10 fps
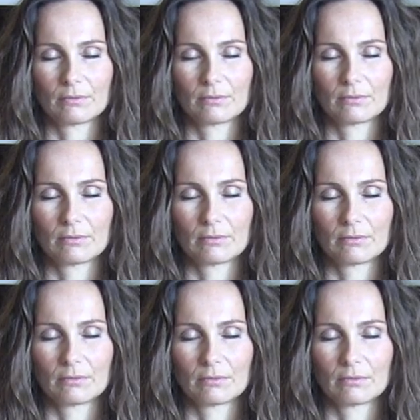
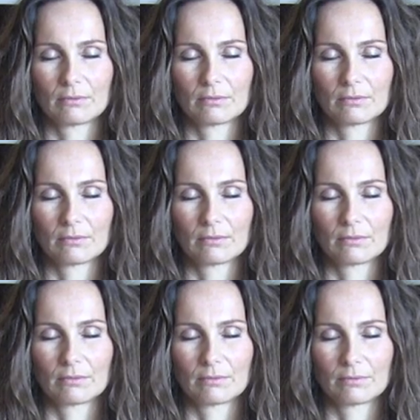
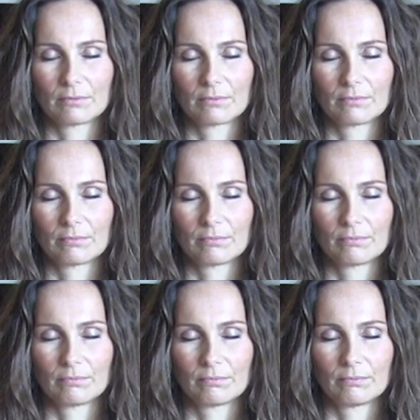
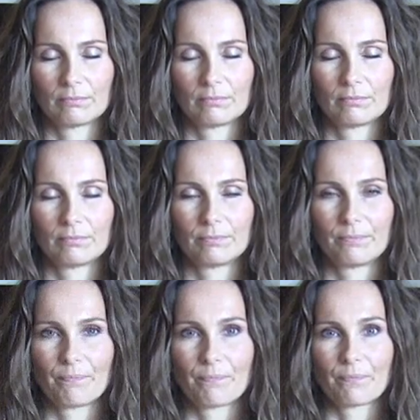No one is speaking in this clip.